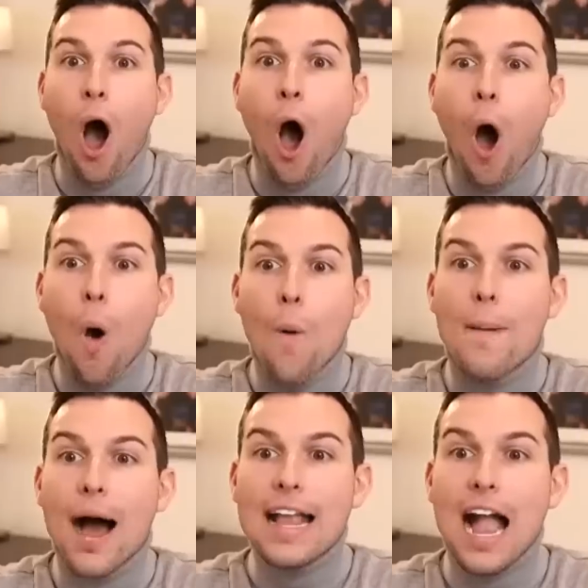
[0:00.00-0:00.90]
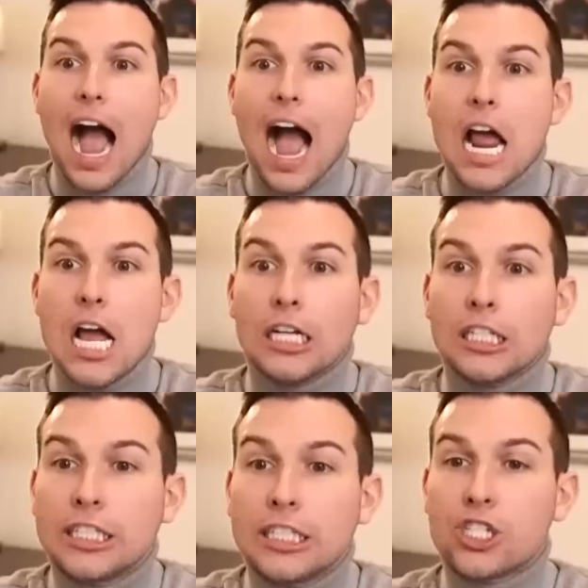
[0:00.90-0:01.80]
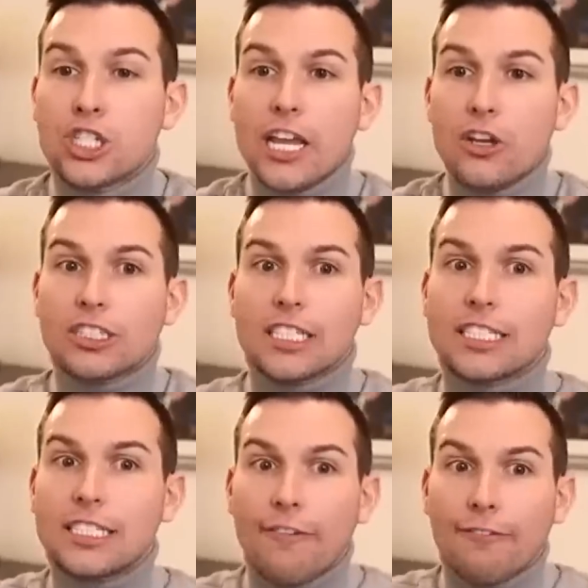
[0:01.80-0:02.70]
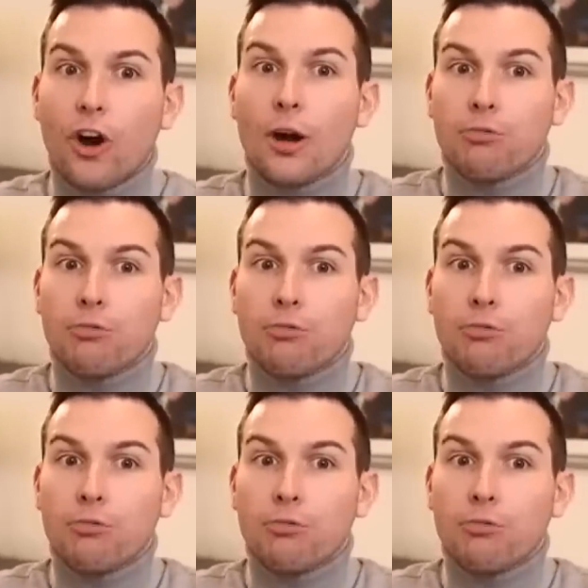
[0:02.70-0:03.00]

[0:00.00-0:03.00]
Yeah. Oh my God. Did she used to stuff her